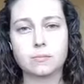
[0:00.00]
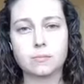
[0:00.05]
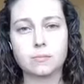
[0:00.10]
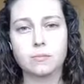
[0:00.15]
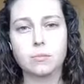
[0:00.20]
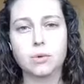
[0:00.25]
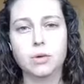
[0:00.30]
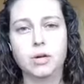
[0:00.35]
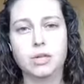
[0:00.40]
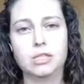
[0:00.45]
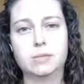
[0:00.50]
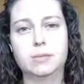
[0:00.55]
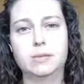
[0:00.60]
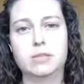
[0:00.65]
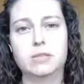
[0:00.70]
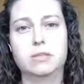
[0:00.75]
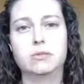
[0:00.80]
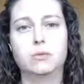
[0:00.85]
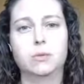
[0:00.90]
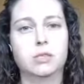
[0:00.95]
more
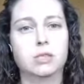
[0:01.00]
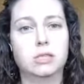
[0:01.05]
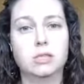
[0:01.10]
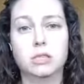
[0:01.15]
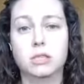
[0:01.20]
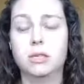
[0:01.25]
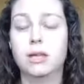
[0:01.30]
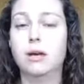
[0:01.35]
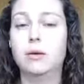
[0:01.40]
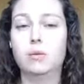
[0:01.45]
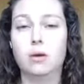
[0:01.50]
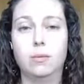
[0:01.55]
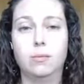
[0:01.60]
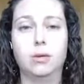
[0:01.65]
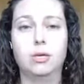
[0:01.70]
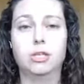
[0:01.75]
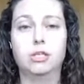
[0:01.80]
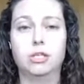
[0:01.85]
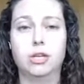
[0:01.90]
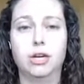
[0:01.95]
expensive ones still at
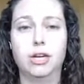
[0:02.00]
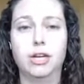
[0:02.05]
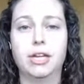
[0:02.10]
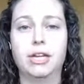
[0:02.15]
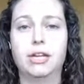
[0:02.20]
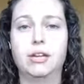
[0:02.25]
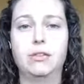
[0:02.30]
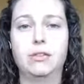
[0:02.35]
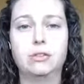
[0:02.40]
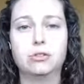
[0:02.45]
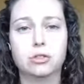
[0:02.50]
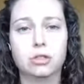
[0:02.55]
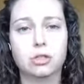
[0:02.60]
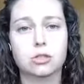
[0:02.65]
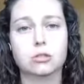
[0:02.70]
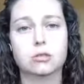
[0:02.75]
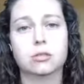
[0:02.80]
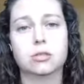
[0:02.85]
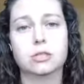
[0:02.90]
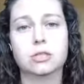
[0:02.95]
Walmart and Target and other
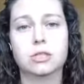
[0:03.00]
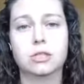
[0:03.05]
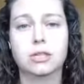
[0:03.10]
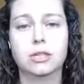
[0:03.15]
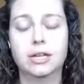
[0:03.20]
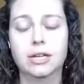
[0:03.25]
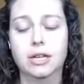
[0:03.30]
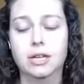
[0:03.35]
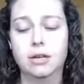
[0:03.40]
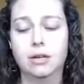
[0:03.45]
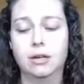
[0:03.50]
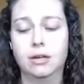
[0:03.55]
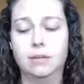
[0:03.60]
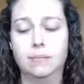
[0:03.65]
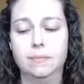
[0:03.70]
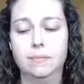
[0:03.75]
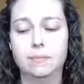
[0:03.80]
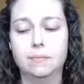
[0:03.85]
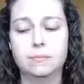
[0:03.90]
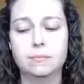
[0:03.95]
drugstores. They're getting
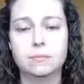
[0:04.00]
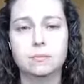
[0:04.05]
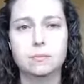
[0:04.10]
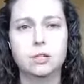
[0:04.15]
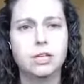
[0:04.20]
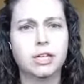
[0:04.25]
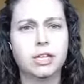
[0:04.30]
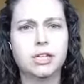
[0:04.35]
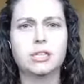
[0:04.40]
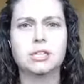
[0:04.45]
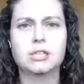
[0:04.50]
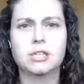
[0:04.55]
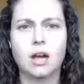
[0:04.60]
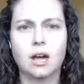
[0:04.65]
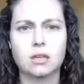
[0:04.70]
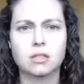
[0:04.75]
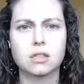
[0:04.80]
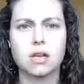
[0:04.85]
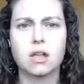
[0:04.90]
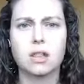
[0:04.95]

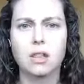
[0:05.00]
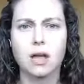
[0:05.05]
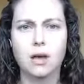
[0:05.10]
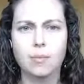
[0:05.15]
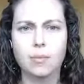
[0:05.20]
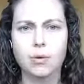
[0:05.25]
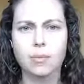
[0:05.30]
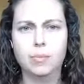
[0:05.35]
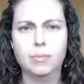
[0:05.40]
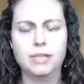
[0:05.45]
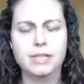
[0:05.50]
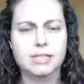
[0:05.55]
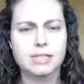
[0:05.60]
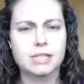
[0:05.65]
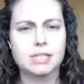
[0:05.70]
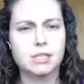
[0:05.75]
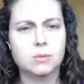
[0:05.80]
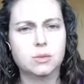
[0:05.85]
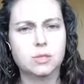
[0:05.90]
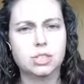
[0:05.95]
stocked a lot more
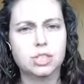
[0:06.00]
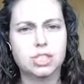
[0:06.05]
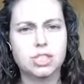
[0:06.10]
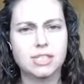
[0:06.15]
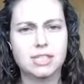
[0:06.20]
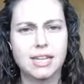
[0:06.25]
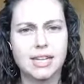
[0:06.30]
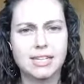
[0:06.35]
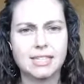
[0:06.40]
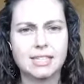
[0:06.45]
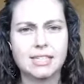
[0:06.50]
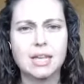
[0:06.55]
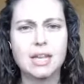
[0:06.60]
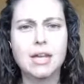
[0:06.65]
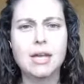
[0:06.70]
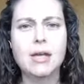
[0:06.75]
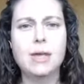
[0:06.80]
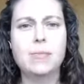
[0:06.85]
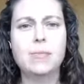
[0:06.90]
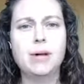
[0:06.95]
places, which is nice.
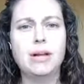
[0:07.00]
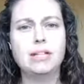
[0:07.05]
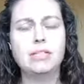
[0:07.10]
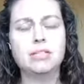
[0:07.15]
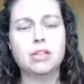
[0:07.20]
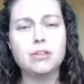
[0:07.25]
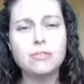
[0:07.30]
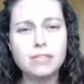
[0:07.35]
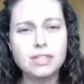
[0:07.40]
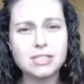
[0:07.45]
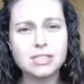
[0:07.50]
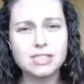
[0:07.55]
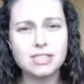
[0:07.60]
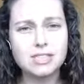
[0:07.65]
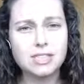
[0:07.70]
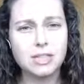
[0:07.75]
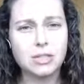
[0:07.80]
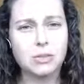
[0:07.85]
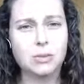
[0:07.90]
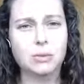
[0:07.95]
But sulfates and
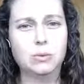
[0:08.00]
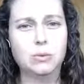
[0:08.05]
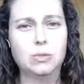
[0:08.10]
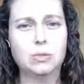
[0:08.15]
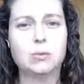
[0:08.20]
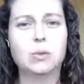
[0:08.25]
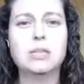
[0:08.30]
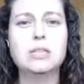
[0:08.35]
silicones,